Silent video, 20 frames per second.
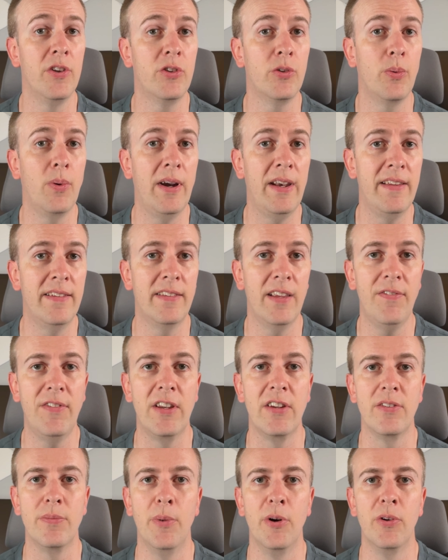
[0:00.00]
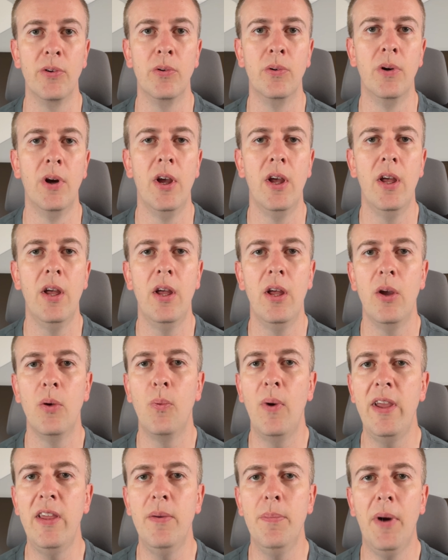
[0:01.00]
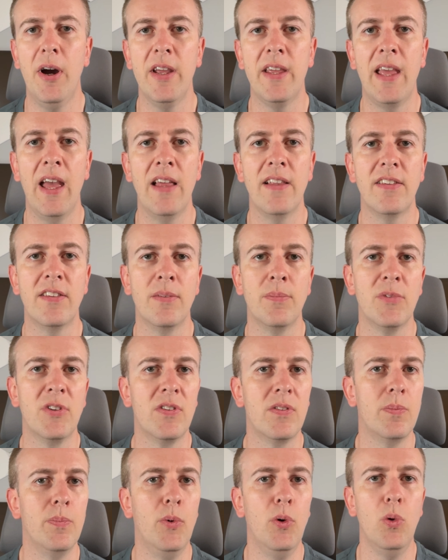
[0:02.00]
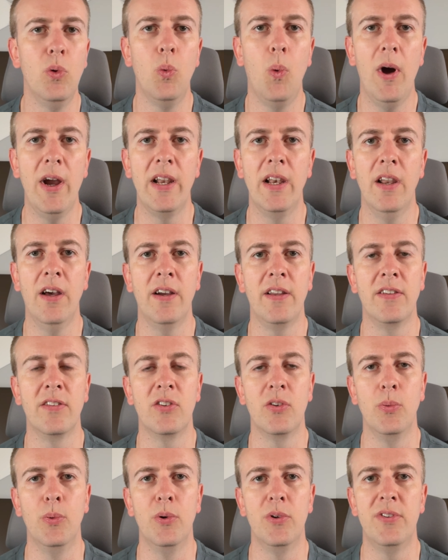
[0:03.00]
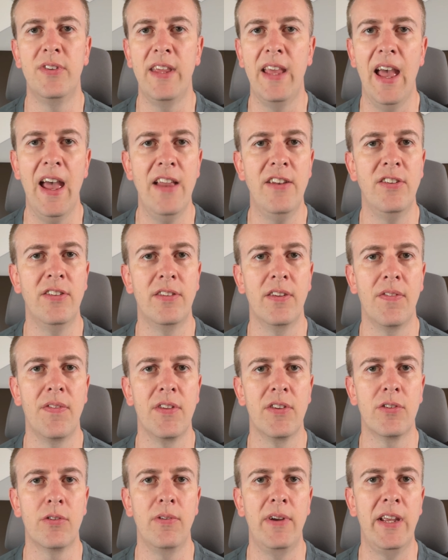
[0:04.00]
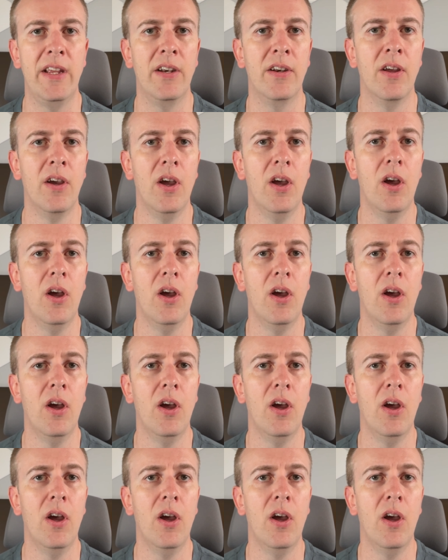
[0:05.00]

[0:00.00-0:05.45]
27-inch model, where you might get some small white lines towards the edges of the screen